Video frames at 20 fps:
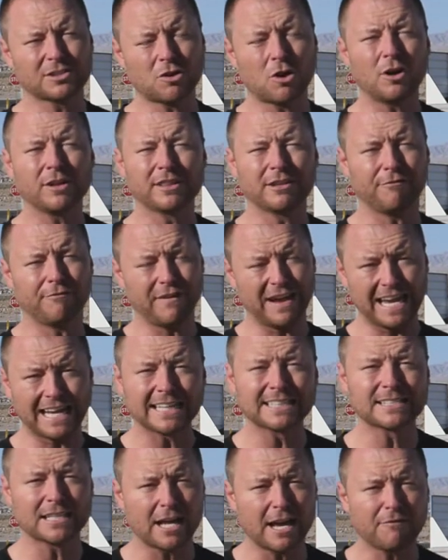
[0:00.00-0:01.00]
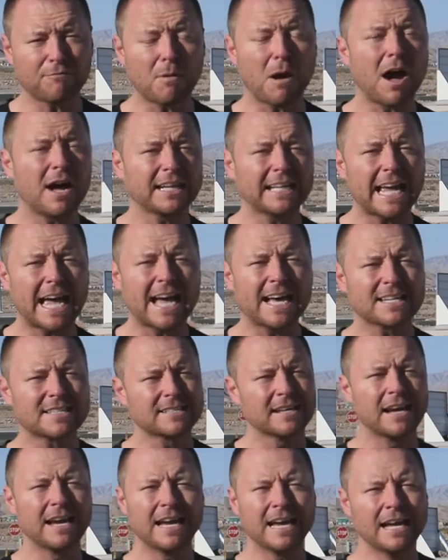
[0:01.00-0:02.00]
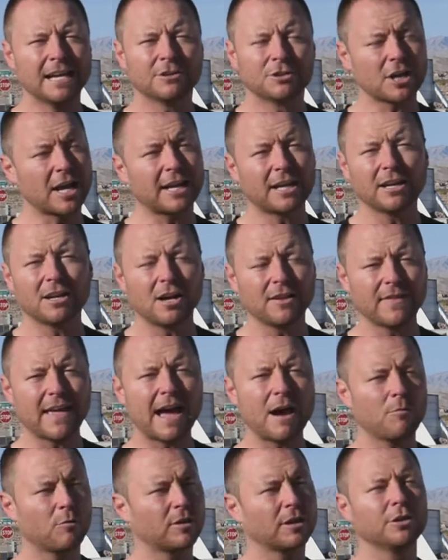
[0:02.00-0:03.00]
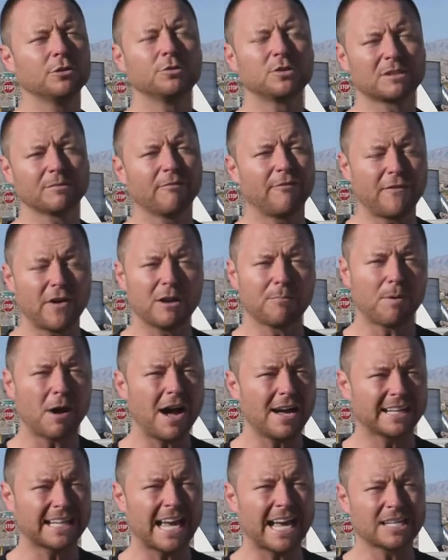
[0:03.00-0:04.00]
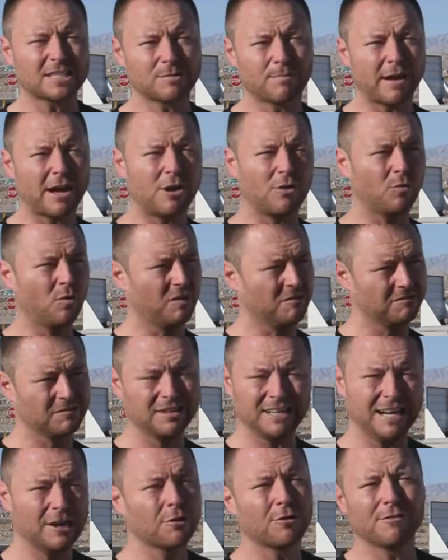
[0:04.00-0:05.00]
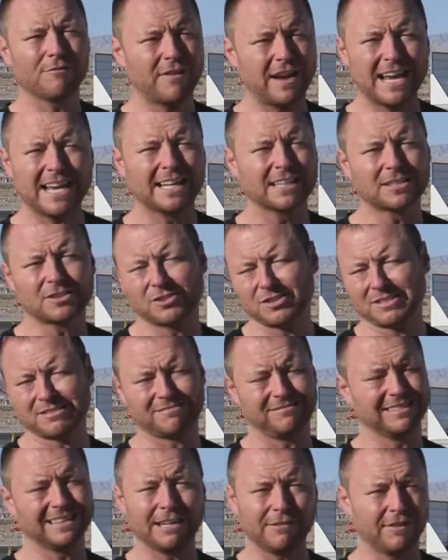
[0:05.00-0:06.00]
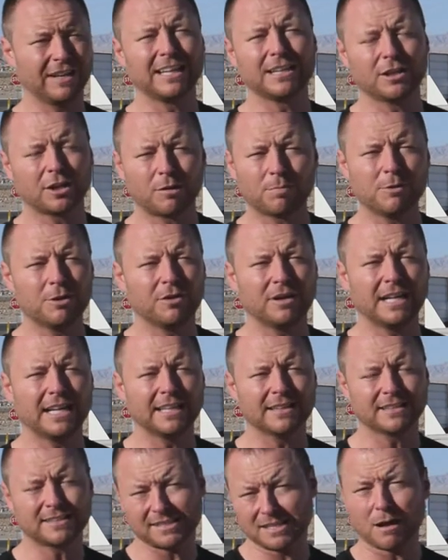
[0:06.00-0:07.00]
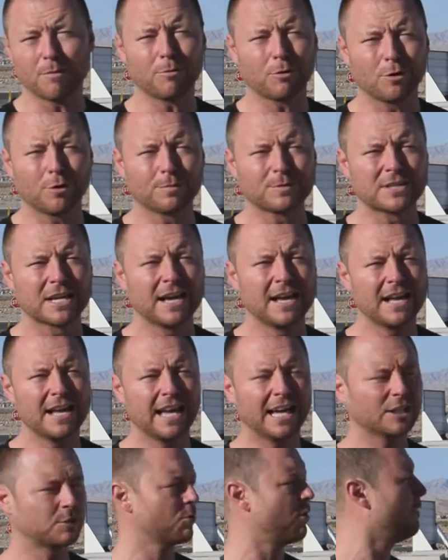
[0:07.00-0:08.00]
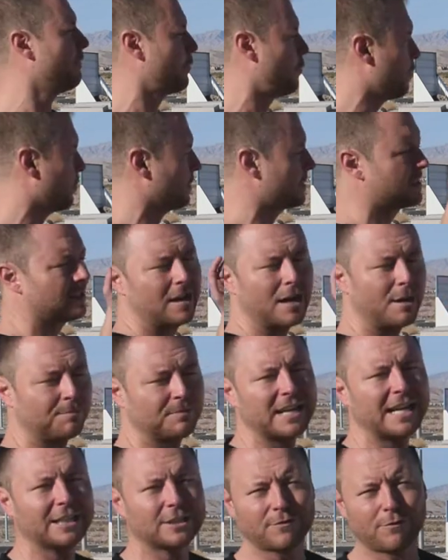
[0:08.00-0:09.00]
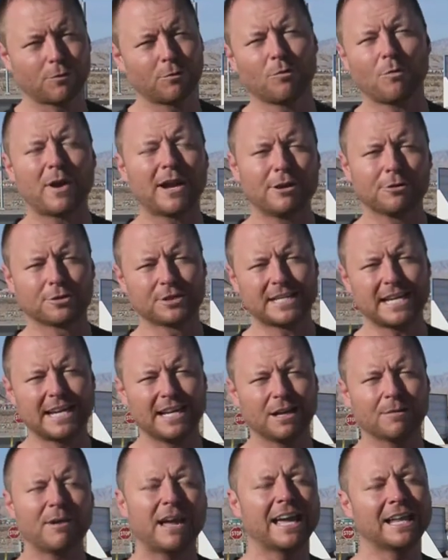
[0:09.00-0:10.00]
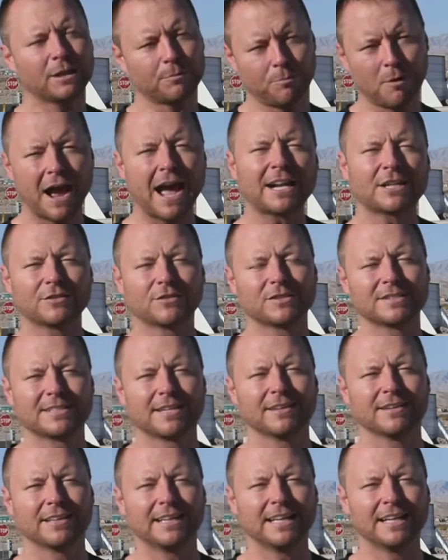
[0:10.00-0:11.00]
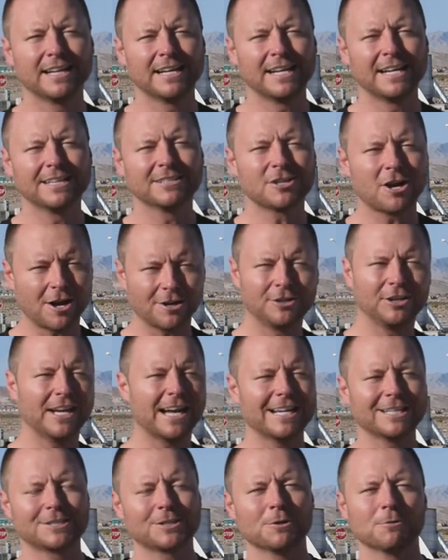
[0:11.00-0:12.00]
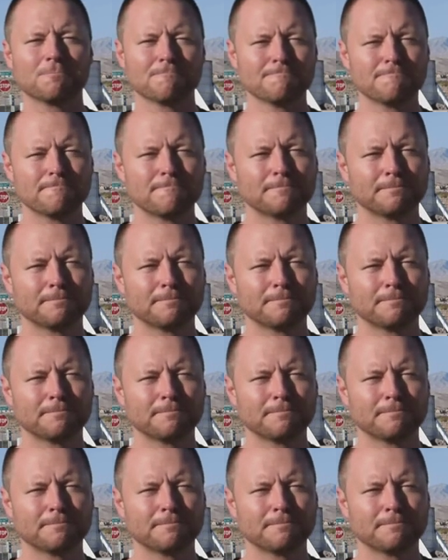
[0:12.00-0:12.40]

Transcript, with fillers: It's called the Vegas Life Podcast. Check in on that. We're going to do some fun podcasts about here in Vegas, just living in the community in the suburbs, as well, of course, updates for Raider Stadium and the practice facility. Talk to you guys soon.